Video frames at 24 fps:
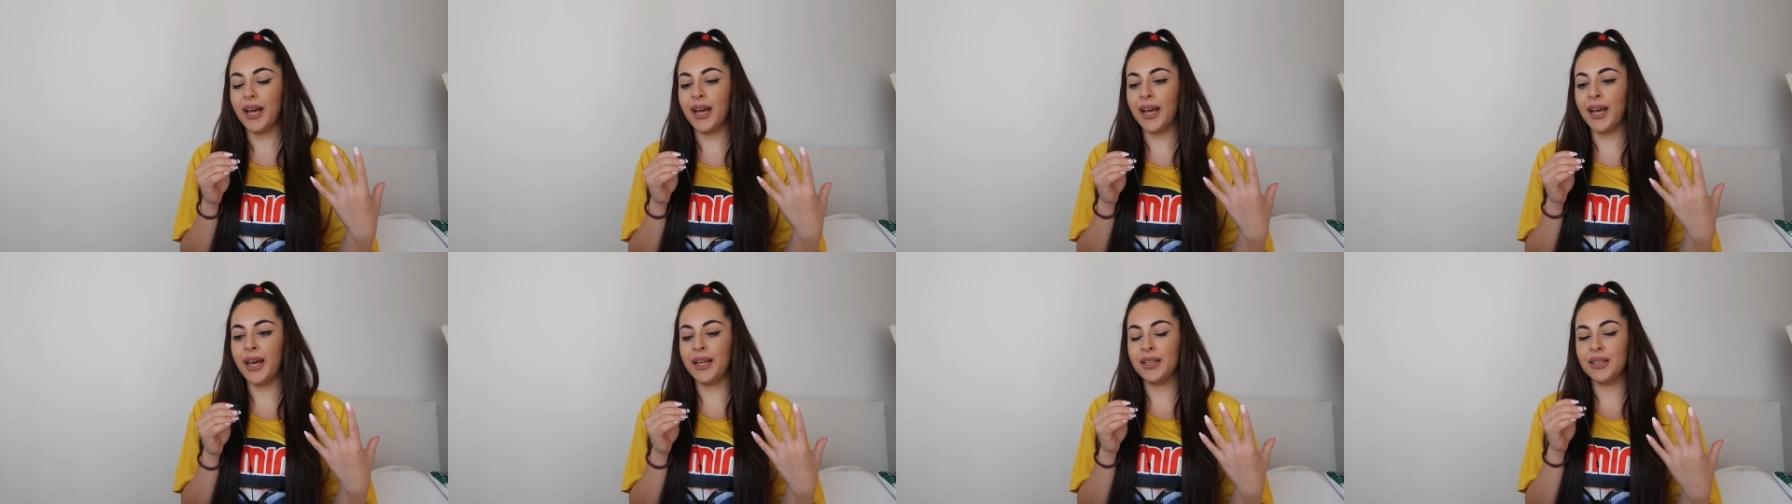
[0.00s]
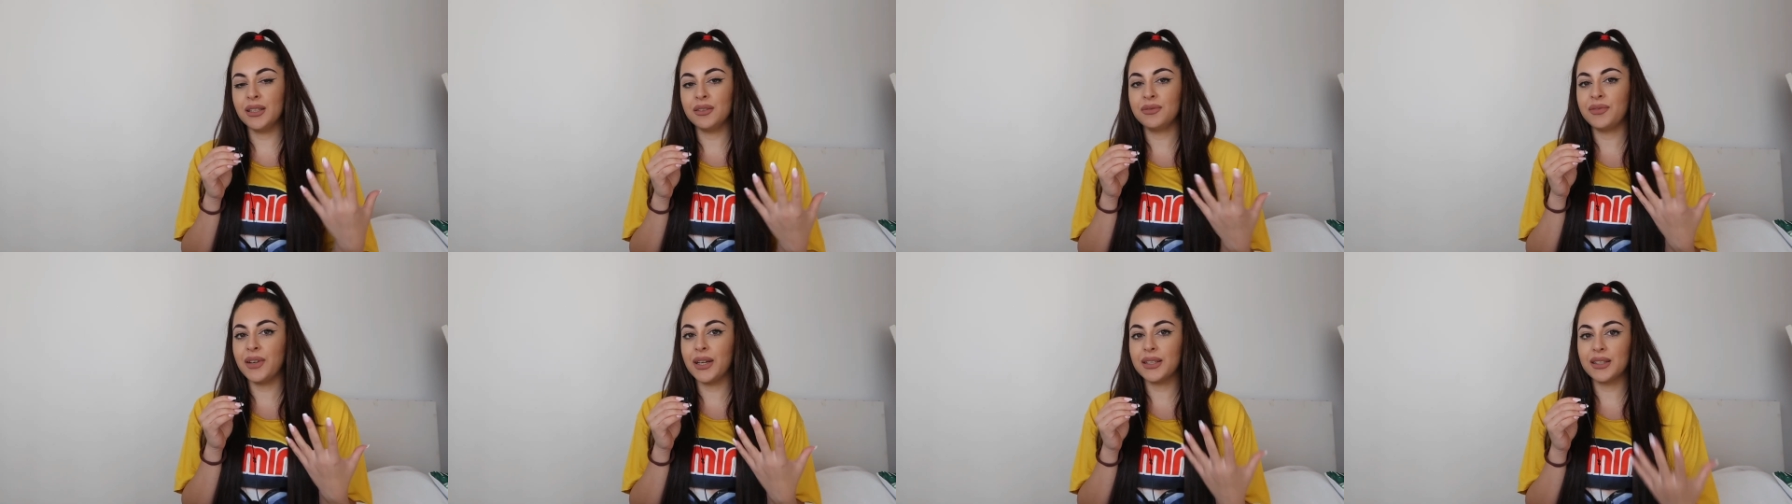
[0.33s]
And
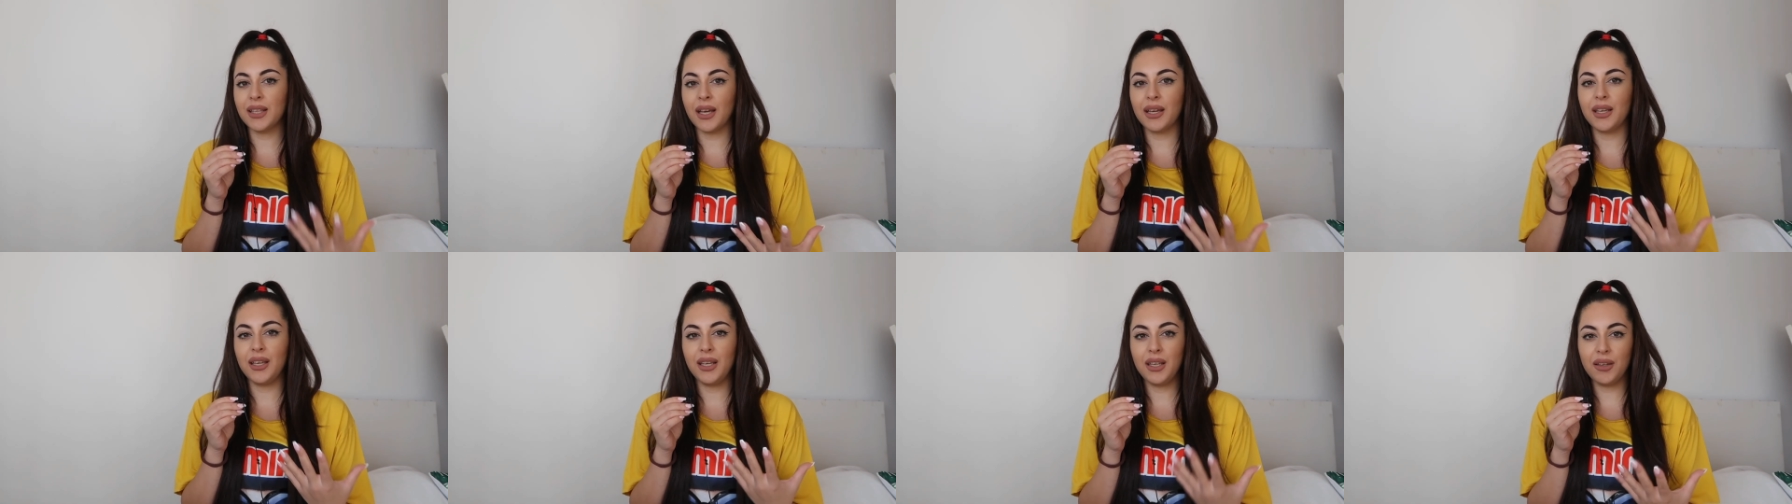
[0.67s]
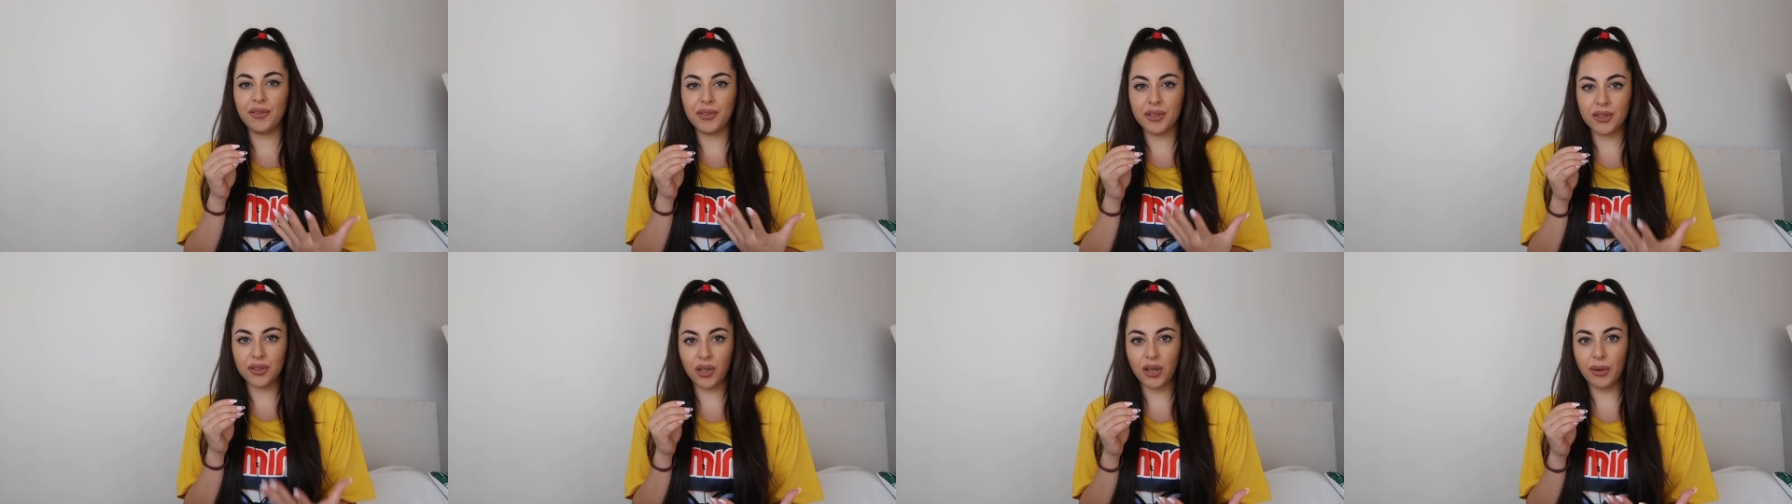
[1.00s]
the fact that he
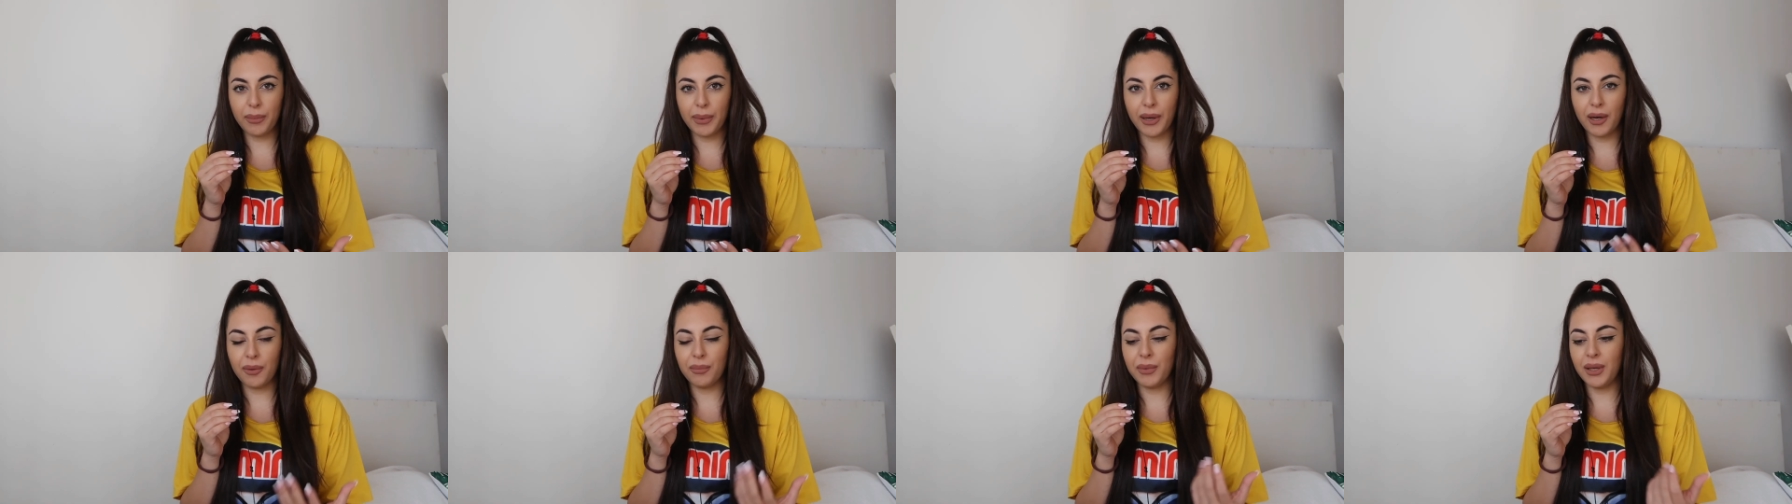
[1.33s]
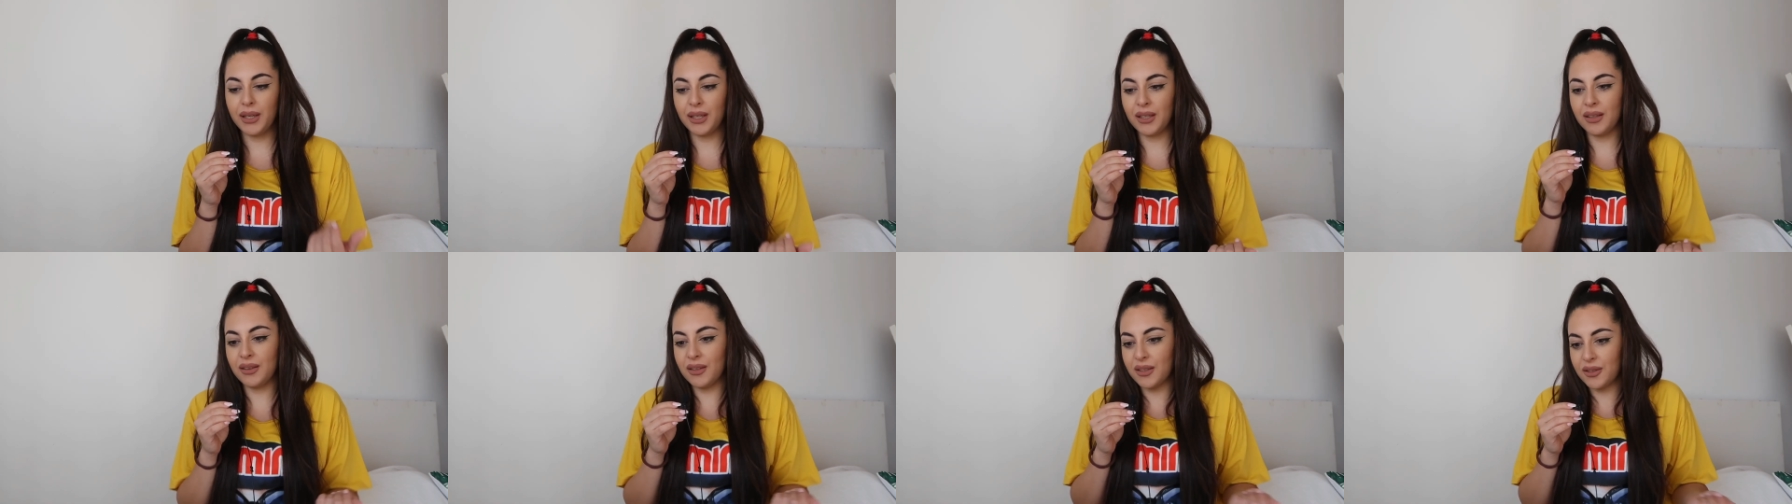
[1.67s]
even thought about
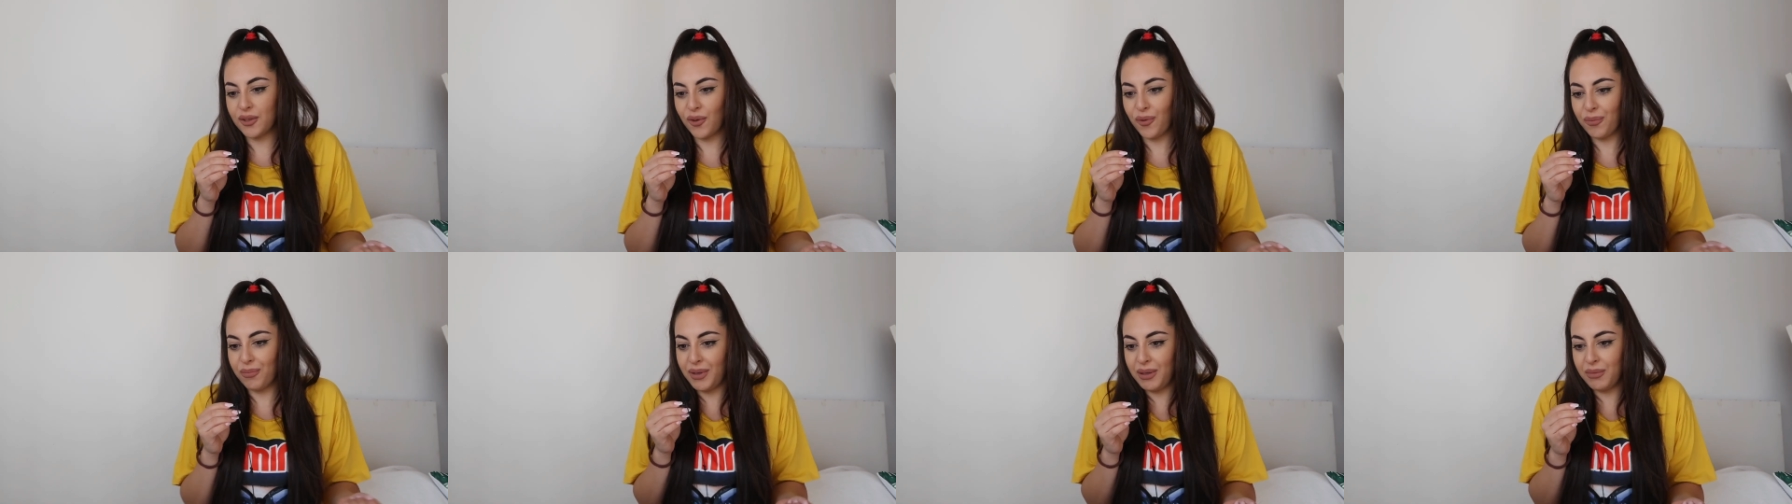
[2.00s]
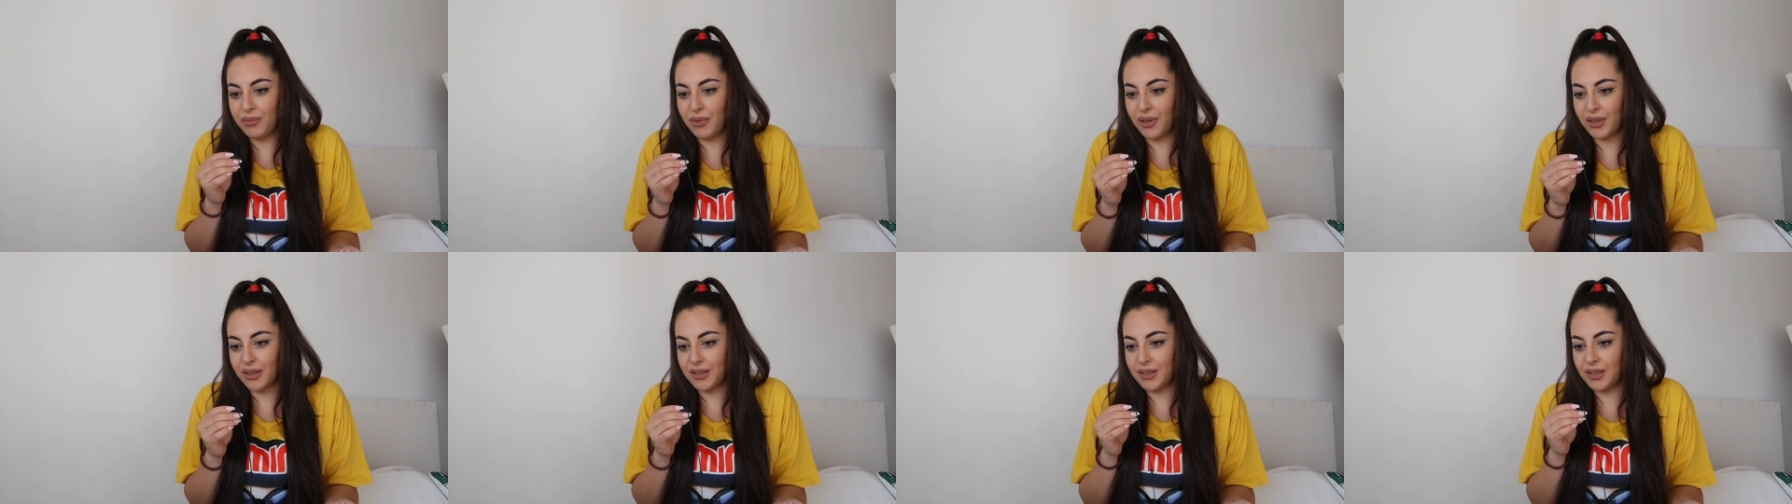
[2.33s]
making this whole
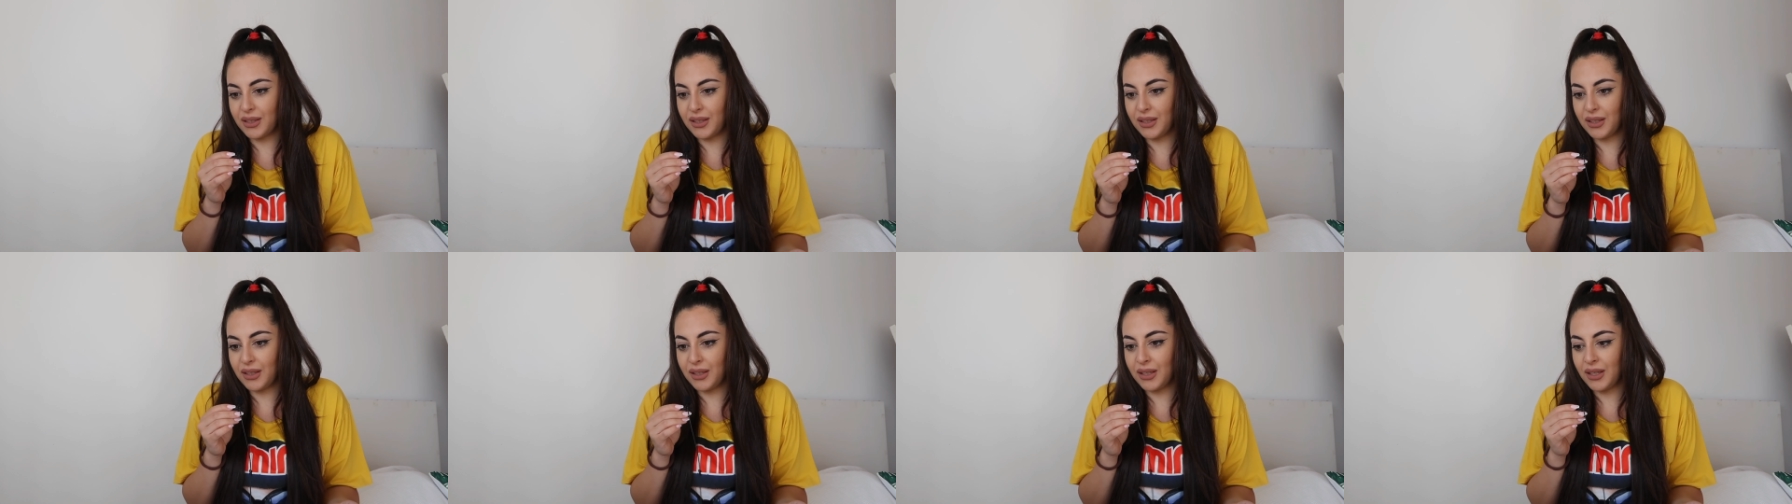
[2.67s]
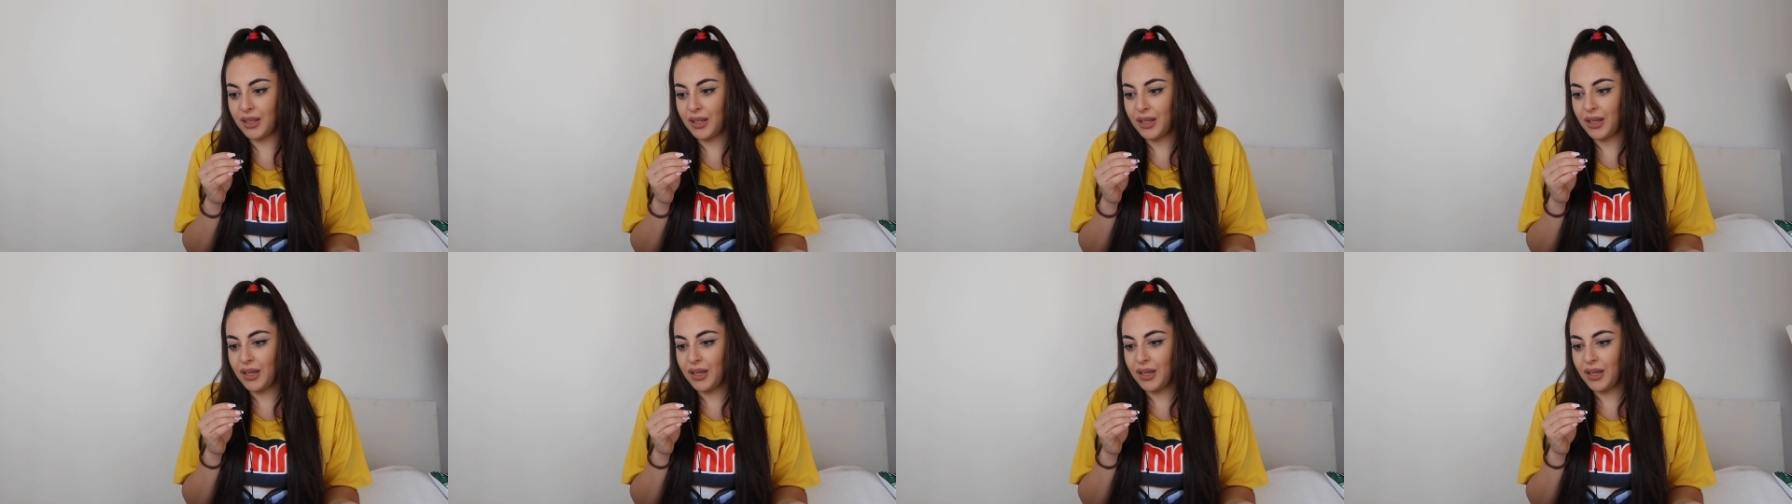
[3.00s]
beatboxing